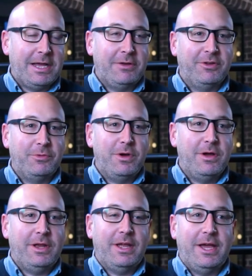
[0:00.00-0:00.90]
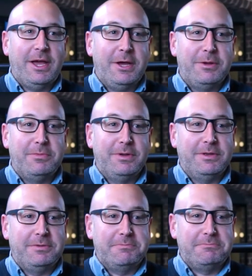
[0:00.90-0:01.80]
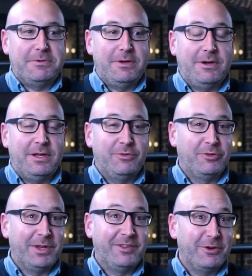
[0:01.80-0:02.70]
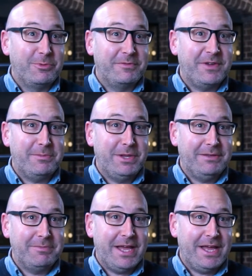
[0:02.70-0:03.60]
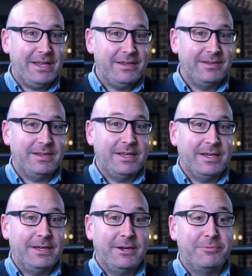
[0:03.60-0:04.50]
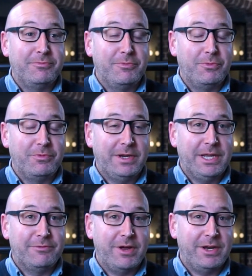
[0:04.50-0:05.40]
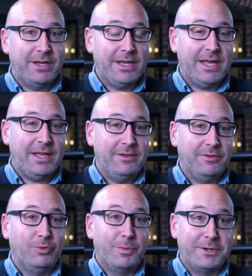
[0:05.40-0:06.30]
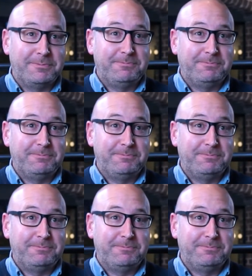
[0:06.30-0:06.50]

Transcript: Outside of work, I enjoy spending time with my family and I'm a keen runner and swimmer.